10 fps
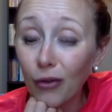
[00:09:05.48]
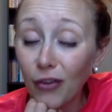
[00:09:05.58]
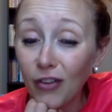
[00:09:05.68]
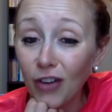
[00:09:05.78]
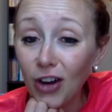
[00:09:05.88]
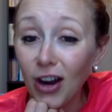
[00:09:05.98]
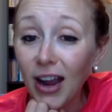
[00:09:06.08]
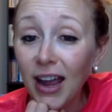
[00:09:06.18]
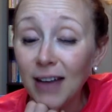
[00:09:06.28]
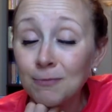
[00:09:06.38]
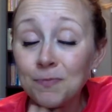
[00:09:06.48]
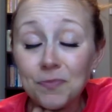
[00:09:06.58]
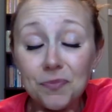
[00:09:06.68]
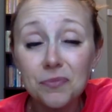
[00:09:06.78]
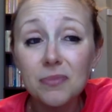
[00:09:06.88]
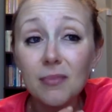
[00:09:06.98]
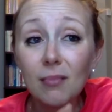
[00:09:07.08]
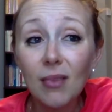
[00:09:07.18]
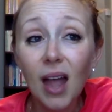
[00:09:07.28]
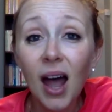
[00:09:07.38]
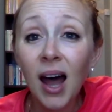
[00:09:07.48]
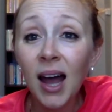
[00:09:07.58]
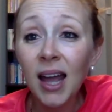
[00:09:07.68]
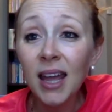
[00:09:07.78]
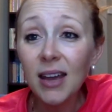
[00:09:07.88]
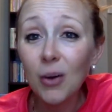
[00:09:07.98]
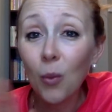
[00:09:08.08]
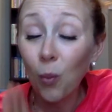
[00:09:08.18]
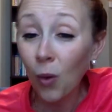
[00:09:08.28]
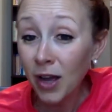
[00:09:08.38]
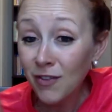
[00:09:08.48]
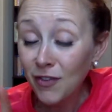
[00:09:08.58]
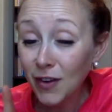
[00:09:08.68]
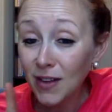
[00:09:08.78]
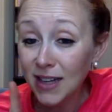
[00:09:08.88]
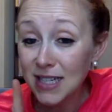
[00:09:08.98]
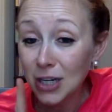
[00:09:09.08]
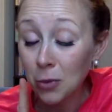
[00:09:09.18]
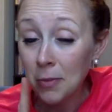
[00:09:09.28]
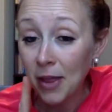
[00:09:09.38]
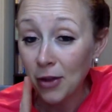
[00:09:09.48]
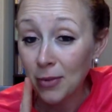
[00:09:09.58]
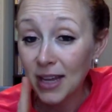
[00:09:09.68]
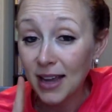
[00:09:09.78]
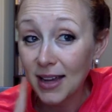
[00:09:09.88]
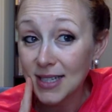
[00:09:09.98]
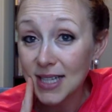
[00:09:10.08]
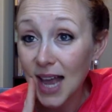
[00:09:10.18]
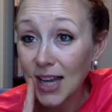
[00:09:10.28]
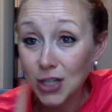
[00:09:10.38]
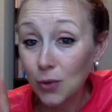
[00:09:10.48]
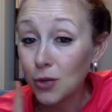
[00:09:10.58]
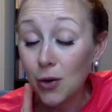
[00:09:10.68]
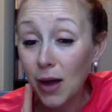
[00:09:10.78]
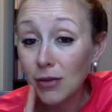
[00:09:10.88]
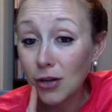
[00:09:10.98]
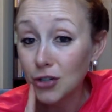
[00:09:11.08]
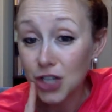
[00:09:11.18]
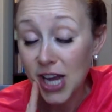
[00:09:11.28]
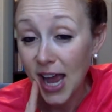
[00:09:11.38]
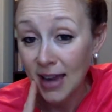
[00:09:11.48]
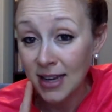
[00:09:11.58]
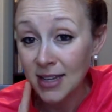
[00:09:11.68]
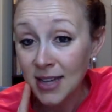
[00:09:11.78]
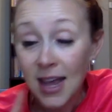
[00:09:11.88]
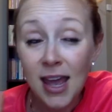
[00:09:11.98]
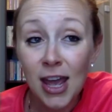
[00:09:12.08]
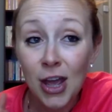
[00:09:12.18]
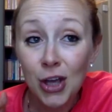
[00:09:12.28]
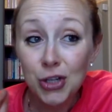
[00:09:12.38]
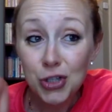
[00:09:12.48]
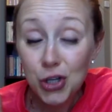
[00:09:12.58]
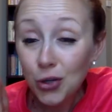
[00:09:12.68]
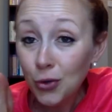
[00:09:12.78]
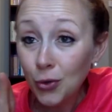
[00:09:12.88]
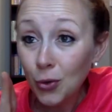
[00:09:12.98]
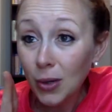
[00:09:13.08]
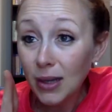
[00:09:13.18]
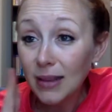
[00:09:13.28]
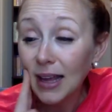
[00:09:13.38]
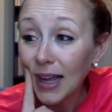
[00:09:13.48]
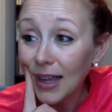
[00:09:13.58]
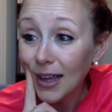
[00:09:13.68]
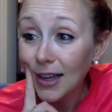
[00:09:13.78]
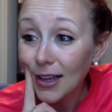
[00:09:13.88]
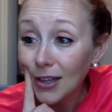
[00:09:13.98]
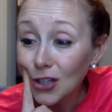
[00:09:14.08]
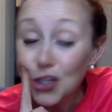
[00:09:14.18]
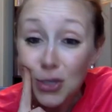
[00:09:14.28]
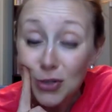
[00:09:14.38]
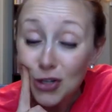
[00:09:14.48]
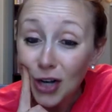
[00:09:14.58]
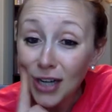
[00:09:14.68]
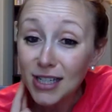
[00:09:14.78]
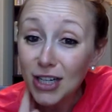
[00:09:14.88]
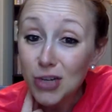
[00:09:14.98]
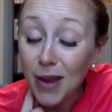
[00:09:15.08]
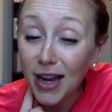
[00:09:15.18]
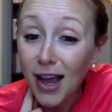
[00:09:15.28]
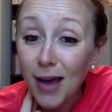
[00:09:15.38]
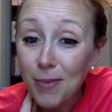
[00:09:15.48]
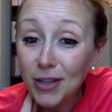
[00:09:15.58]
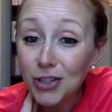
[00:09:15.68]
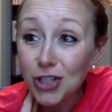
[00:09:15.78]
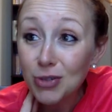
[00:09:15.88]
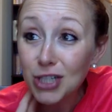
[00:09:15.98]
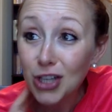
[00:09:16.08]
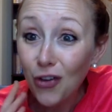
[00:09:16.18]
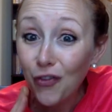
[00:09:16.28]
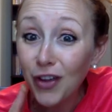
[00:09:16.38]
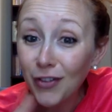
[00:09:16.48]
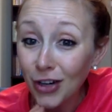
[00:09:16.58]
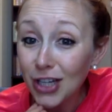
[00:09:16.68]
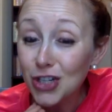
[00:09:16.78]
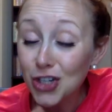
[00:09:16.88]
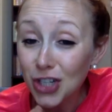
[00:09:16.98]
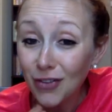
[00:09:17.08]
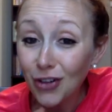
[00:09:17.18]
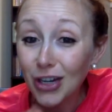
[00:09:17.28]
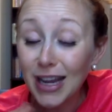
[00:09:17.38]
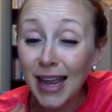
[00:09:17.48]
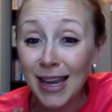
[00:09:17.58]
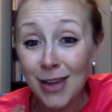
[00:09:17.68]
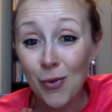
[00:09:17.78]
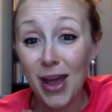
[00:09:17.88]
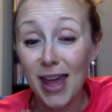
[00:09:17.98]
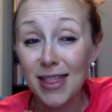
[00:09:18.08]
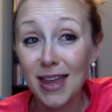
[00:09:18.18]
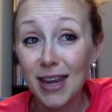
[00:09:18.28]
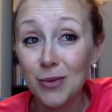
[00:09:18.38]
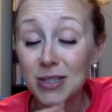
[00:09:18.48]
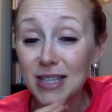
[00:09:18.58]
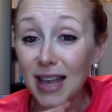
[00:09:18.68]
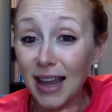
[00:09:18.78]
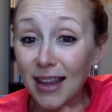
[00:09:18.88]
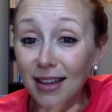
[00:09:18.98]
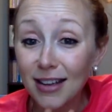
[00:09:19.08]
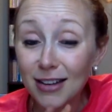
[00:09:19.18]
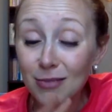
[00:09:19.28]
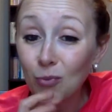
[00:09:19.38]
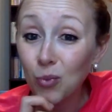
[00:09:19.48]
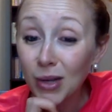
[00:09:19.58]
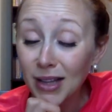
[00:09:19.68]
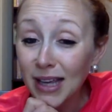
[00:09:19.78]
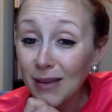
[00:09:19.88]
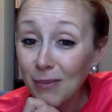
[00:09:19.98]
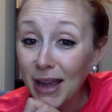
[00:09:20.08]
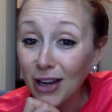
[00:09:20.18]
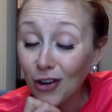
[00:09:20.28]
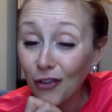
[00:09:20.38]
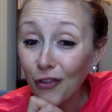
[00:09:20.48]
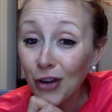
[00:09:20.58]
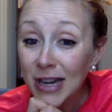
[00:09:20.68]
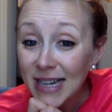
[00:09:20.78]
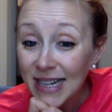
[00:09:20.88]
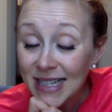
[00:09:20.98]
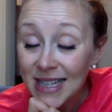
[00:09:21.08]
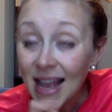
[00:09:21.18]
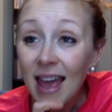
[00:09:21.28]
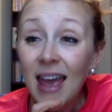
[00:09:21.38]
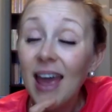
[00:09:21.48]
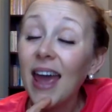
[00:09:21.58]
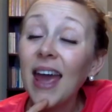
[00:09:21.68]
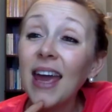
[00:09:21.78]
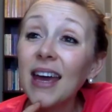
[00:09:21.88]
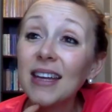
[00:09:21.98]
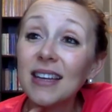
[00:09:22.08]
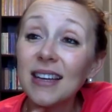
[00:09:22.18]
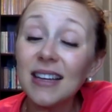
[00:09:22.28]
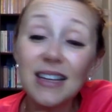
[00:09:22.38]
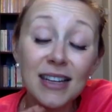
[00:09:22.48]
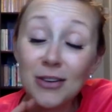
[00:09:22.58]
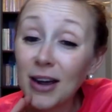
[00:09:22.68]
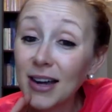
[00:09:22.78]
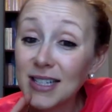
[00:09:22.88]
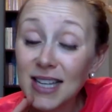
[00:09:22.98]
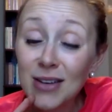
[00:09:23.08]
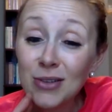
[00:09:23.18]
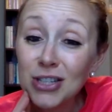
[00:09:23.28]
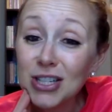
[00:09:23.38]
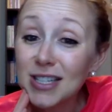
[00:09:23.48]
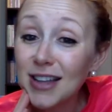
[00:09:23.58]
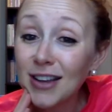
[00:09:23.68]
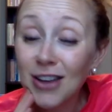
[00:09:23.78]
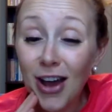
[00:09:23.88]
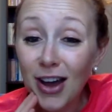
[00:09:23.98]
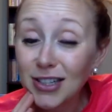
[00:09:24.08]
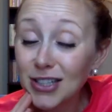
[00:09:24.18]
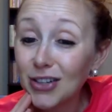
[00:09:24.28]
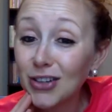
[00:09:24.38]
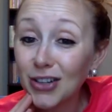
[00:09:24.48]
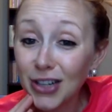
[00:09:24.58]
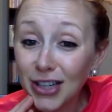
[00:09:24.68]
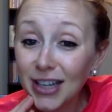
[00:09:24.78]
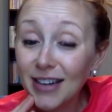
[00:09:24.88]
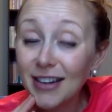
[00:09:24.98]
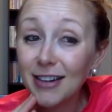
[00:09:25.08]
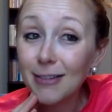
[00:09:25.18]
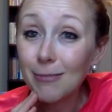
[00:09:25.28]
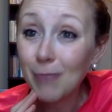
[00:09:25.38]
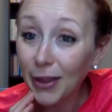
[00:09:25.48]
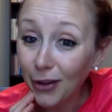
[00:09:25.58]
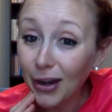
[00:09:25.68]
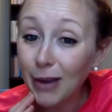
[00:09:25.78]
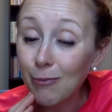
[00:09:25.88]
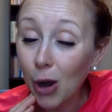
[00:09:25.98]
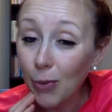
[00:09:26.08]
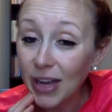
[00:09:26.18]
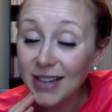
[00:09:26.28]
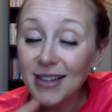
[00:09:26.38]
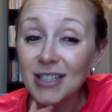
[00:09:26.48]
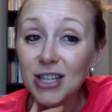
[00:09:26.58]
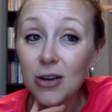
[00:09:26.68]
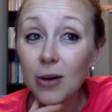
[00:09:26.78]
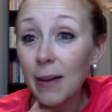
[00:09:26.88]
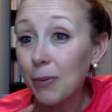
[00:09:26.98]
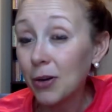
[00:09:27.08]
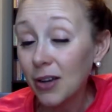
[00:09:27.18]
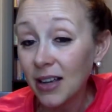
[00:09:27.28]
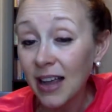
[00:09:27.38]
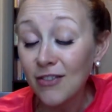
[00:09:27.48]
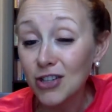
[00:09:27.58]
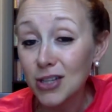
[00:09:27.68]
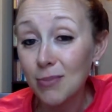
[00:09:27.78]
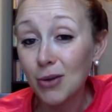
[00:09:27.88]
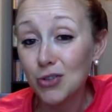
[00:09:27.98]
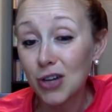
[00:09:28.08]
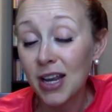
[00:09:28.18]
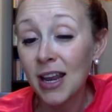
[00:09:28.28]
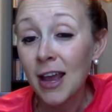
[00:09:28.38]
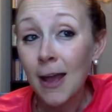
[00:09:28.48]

fever and I, one, felt like a terrible mother because I don't know how long she had it. Two, like she was trying to touch my cup and she was so fevery and shivery anyway that it was like really making her freeze. And you guys, it was just a not good mothering moment. And so I gave her some Motrin